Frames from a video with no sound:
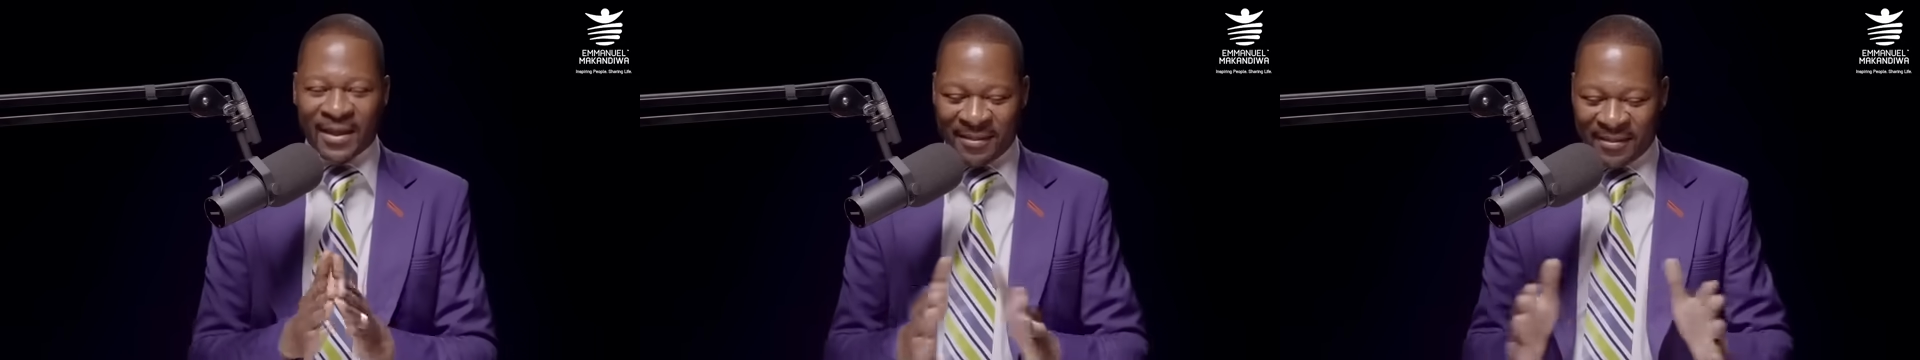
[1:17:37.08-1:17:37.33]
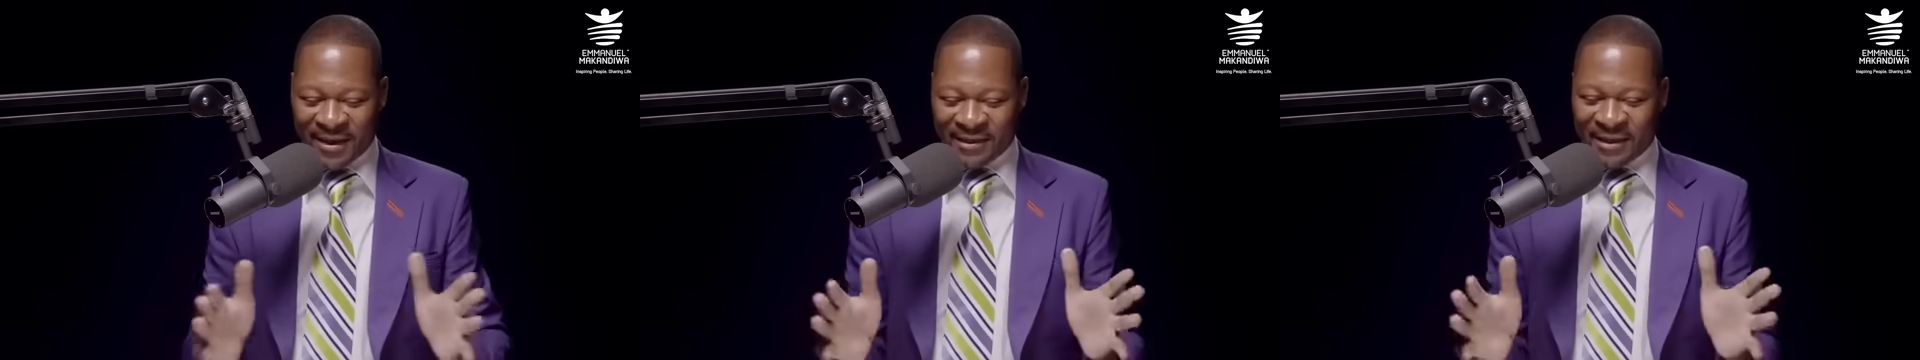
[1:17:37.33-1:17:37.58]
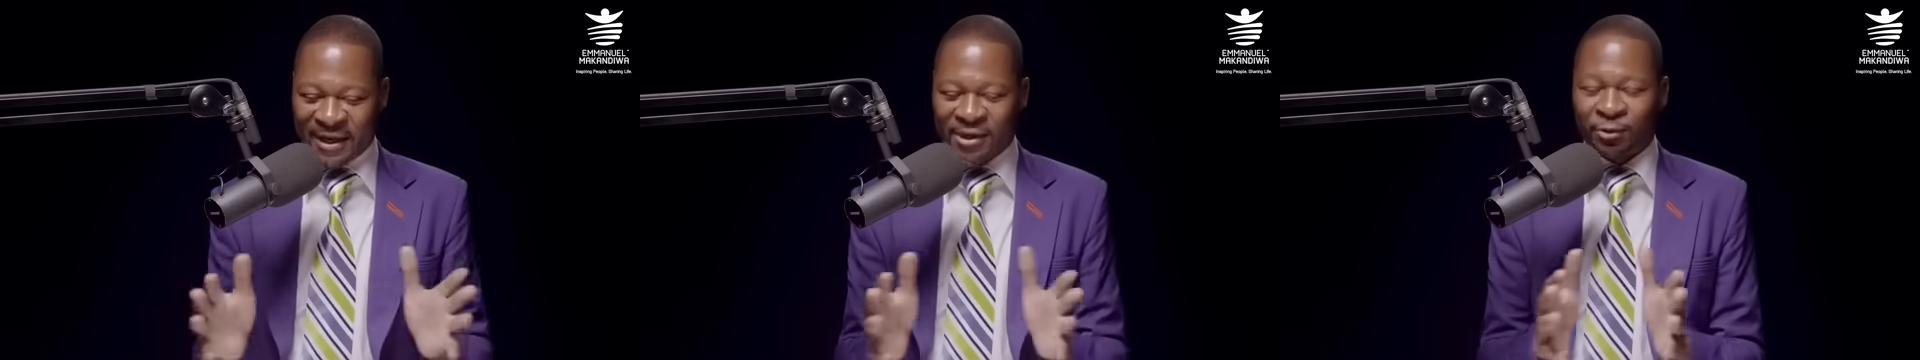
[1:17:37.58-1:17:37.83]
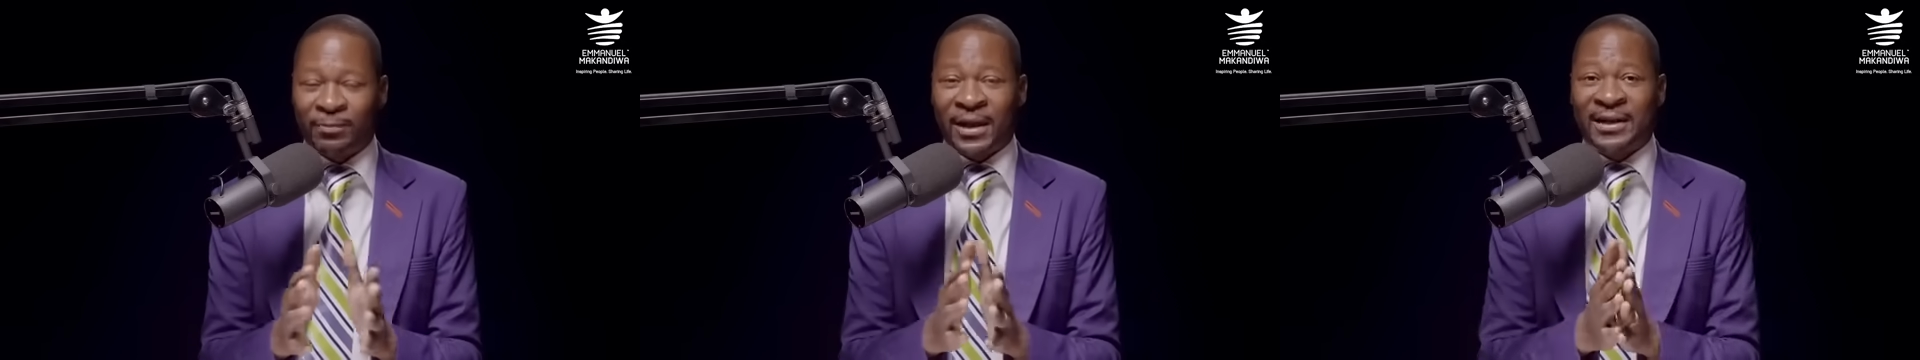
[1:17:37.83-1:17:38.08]
These
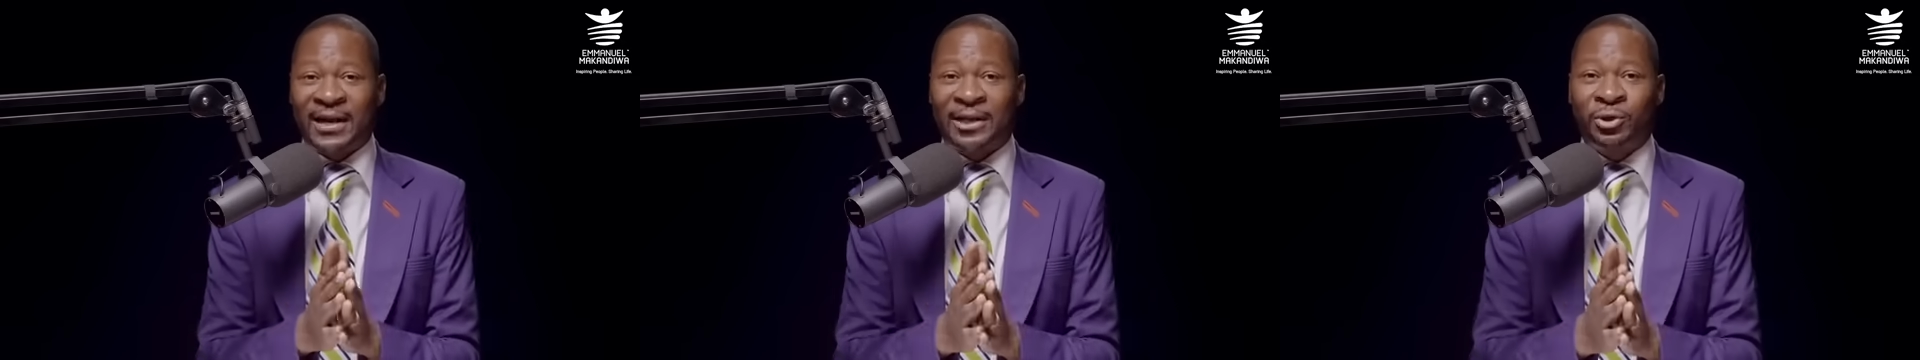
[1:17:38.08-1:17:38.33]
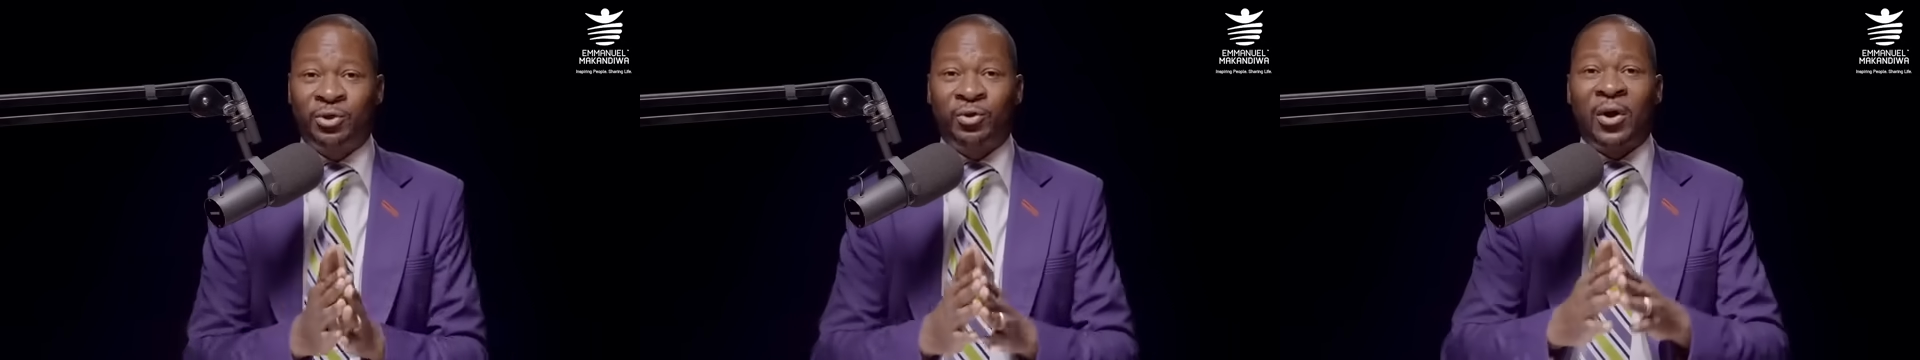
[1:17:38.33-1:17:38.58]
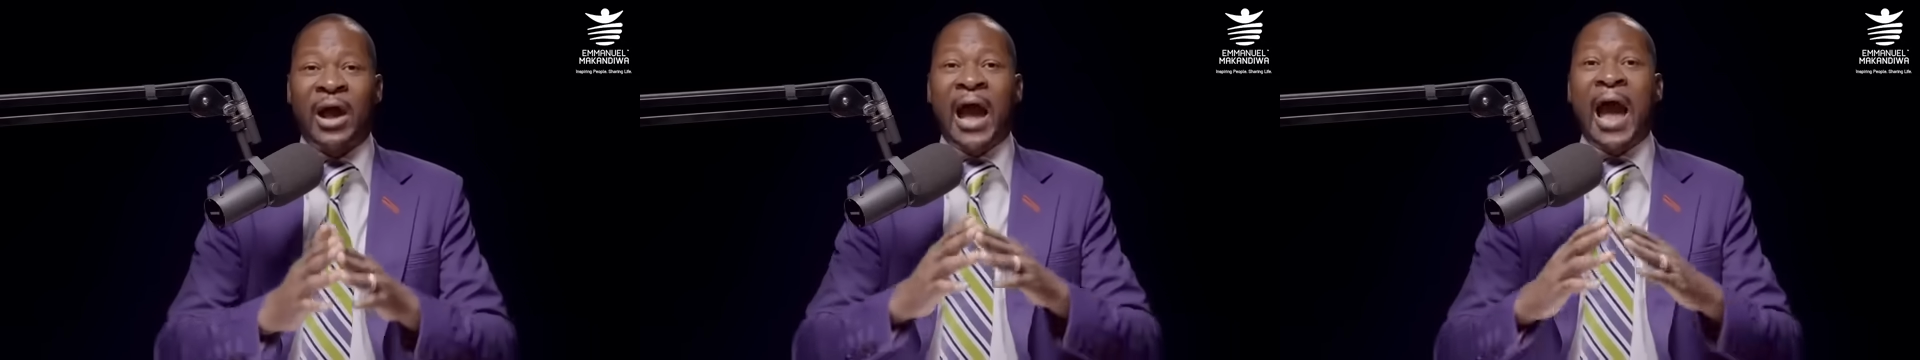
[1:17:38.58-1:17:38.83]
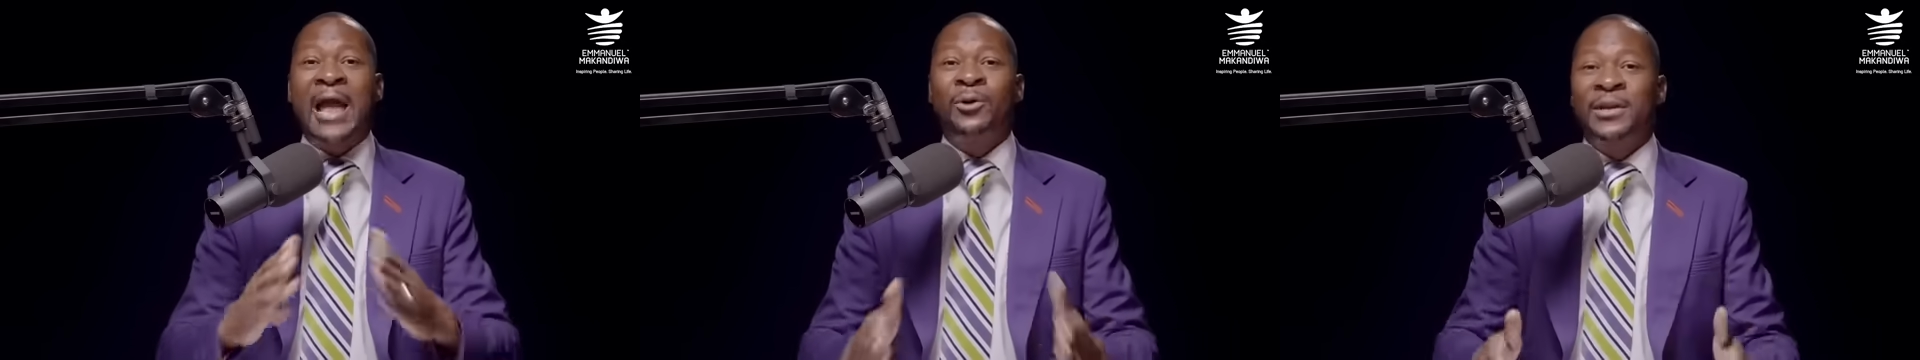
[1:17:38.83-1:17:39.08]
things will be added unto you.
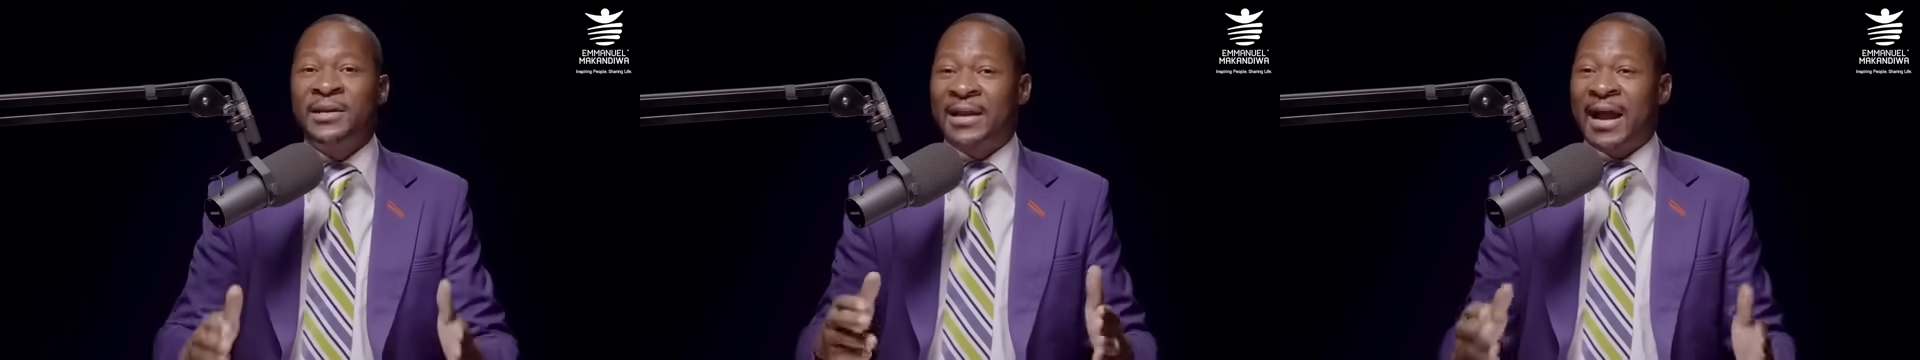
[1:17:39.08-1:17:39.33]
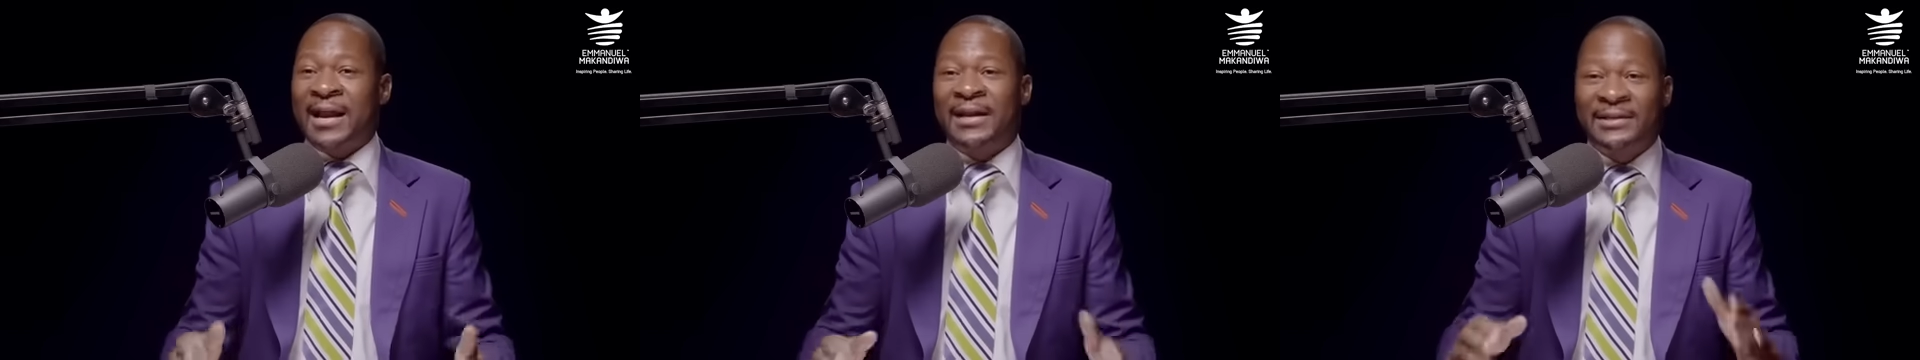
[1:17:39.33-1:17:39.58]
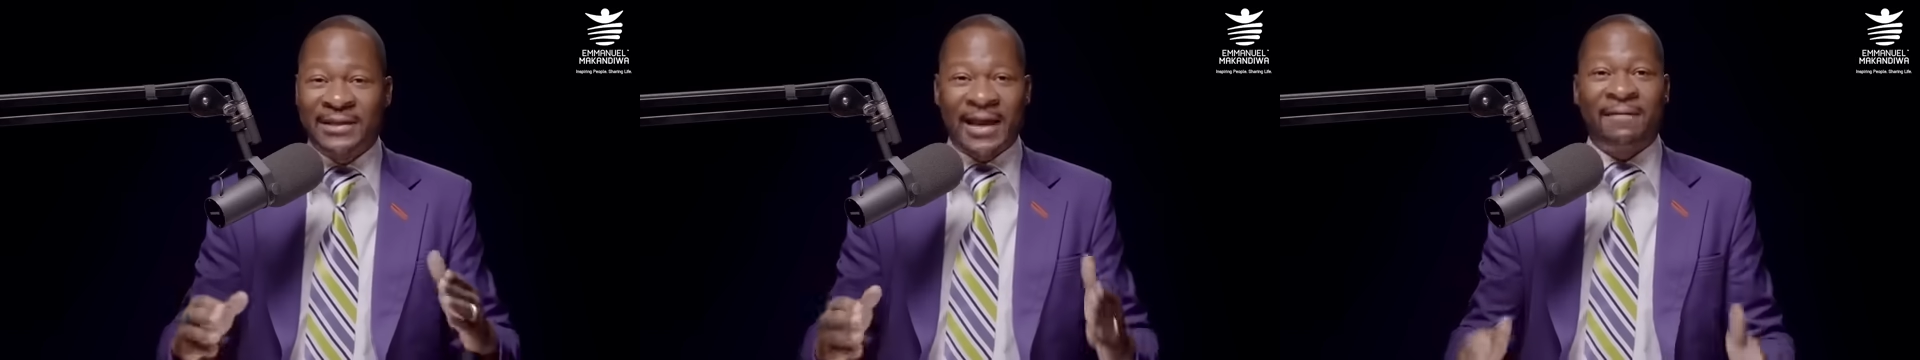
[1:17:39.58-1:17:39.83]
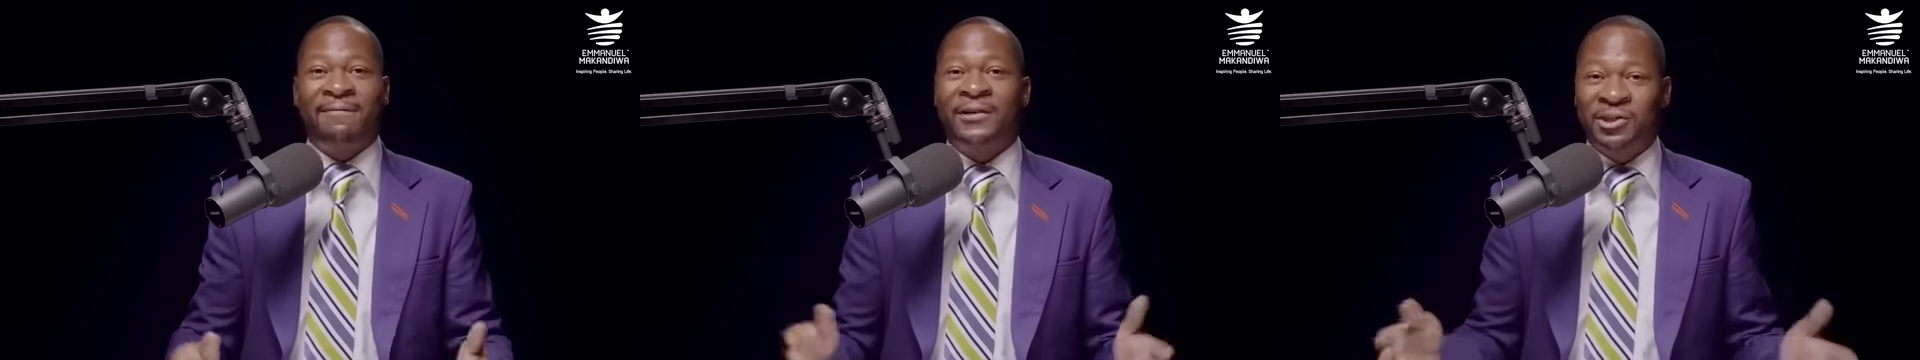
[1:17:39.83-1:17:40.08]
I don't encourage
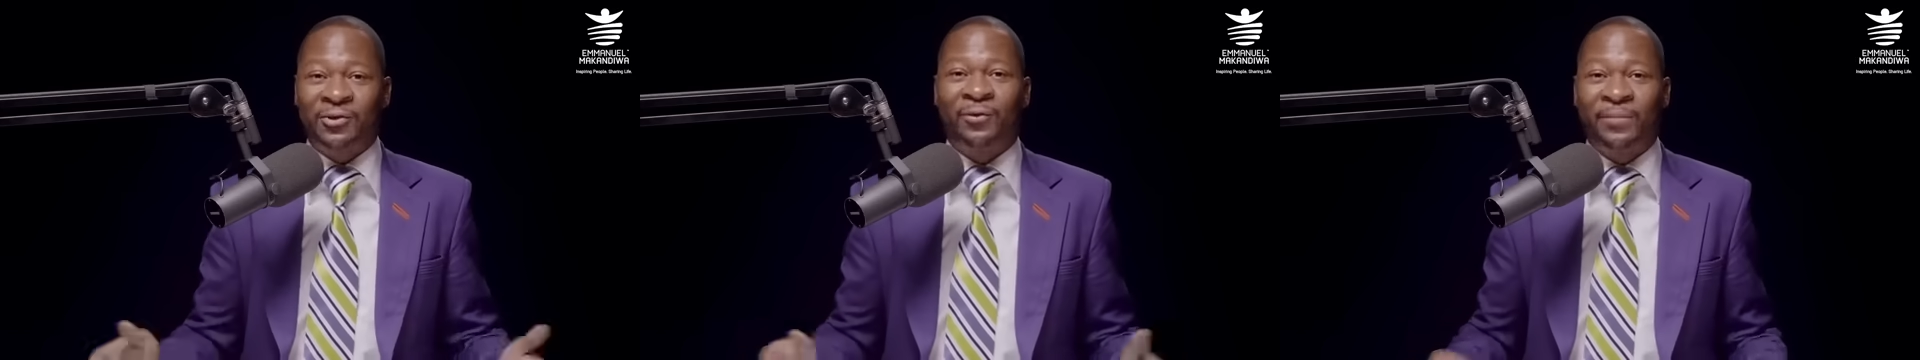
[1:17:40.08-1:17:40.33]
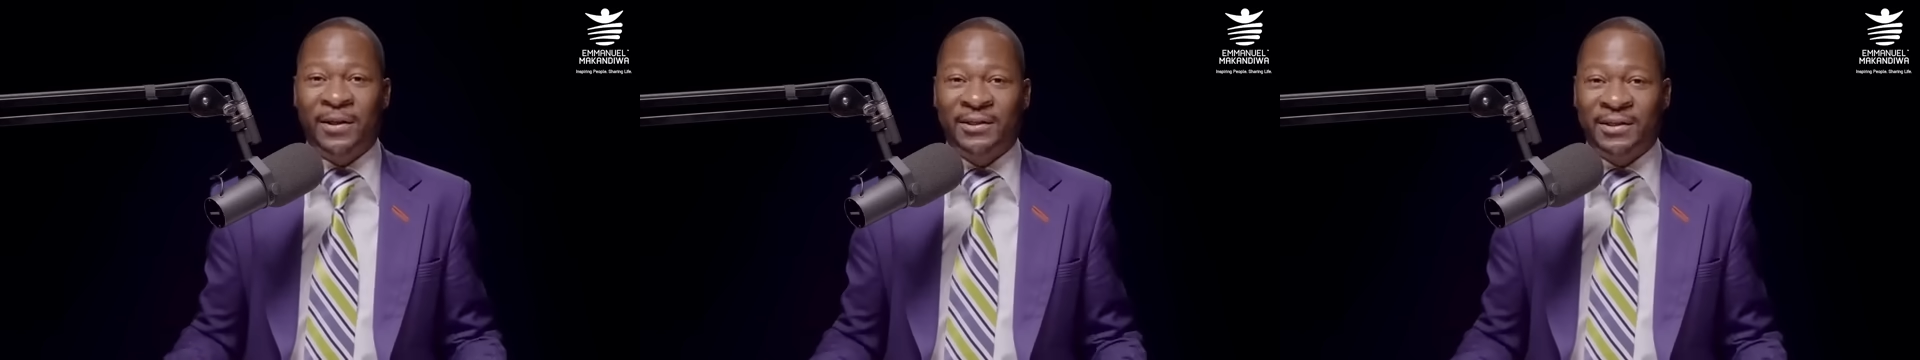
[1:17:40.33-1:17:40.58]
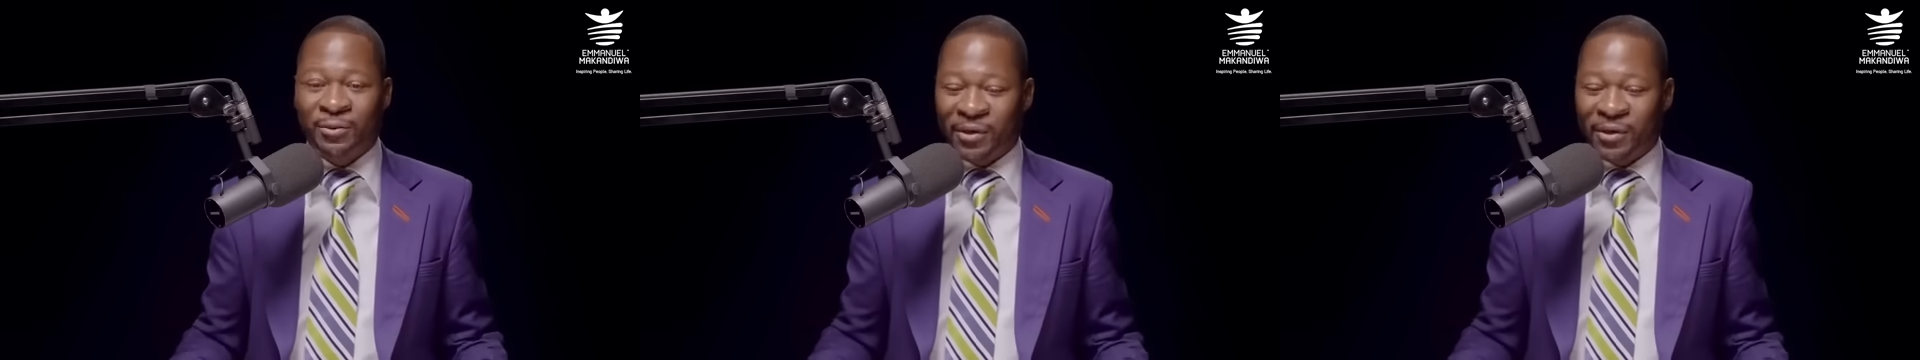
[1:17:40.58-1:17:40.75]
every single person,